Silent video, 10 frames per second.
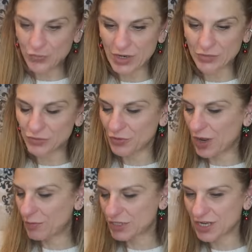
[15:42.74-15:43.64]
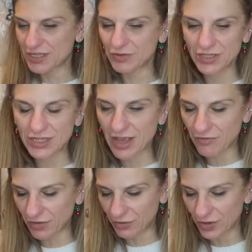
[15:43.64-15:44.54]
don't know how much that is. I need to
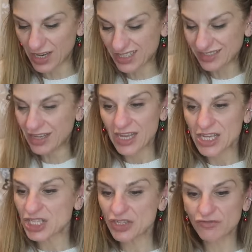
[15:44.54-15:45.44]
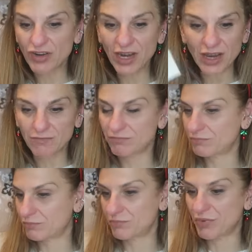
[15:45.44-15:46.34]
have a look. She's really
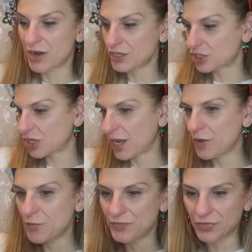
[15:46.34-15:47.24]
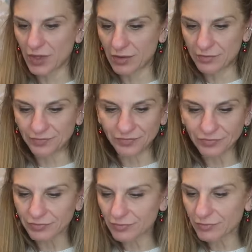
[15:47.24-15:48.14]
branching out
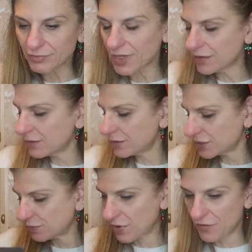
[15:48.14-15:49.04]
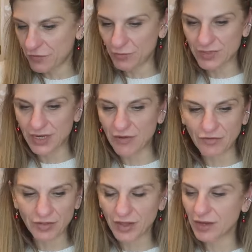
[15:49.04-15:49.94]
into perfumes and
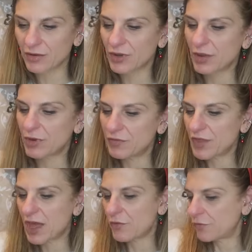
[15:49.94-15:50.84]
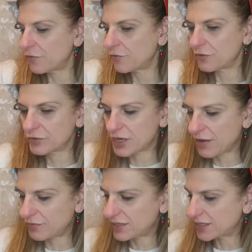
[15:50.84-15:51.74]
everything. Okay, I'll leave that out for you to
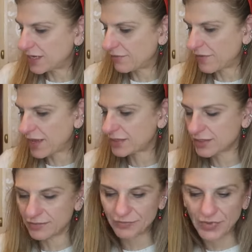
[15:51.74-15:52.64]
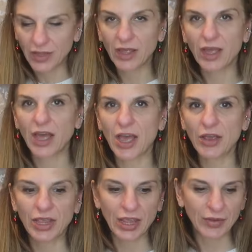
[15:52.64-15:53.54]
have a sniff at.
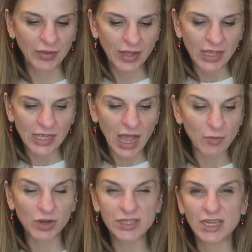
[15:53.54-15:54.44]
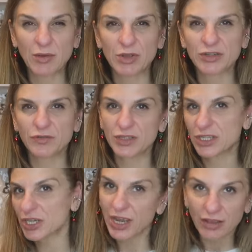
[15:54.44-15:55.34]
Okay, I'm going to see how much
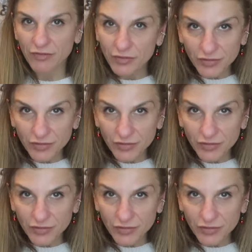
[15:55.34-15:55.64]
footage I have.